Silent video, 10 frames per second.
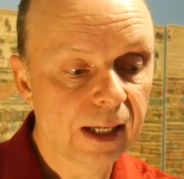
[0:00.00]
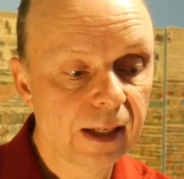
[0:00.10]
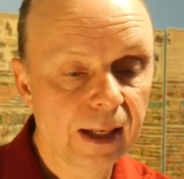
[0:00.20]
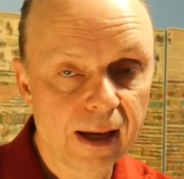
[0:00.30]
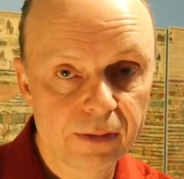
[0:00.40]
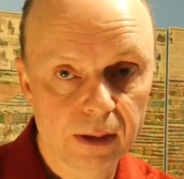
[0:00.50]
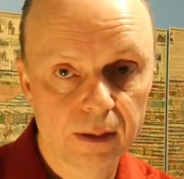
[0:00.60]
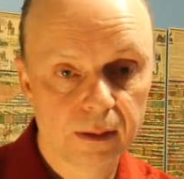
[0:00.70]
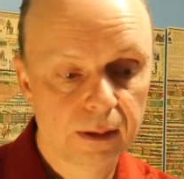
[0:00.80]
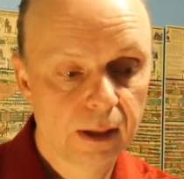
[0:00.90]
11,
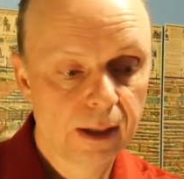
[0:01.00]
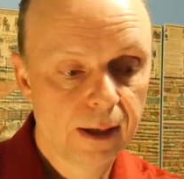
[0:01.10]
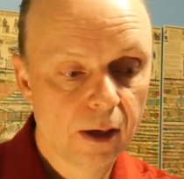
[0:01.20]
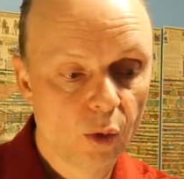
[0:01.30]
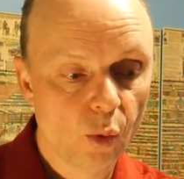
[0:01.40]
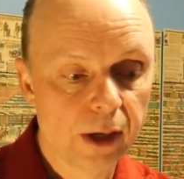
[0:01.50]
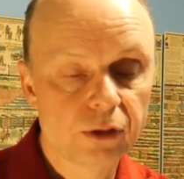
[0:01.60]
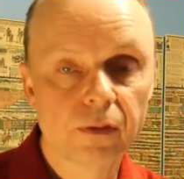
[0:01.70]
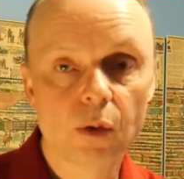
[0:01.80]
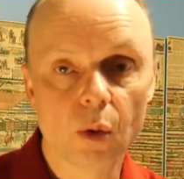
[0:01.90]

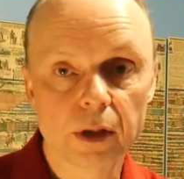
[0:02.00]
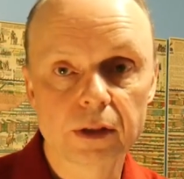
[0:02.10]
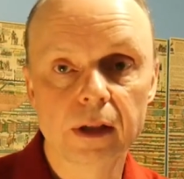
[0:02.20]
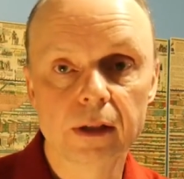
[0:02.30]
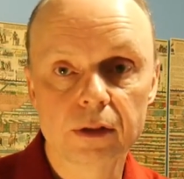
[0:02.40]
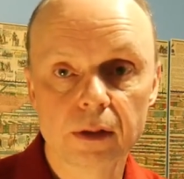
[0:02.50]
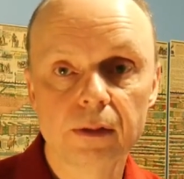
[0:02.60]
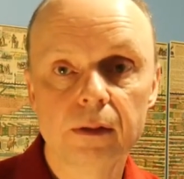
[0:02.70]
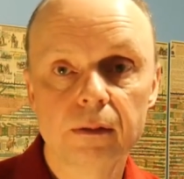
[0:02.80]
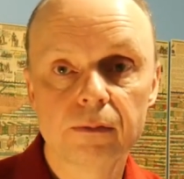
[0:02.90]
which, of course, is
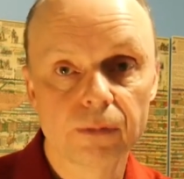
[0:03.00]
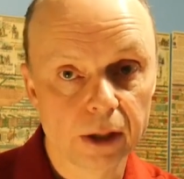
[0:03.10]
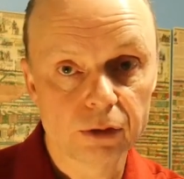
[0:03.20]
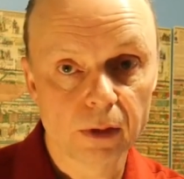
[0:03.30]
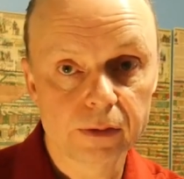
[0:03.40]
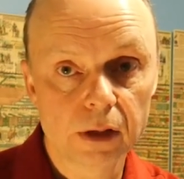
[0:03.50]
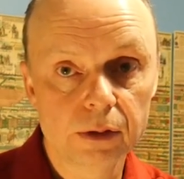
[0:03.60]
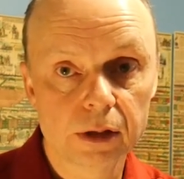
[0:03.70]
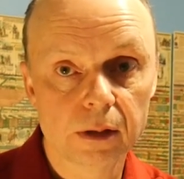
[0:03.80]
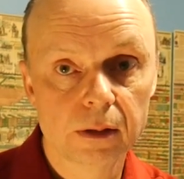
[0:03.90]
the French
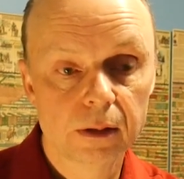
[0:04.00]
Revolution.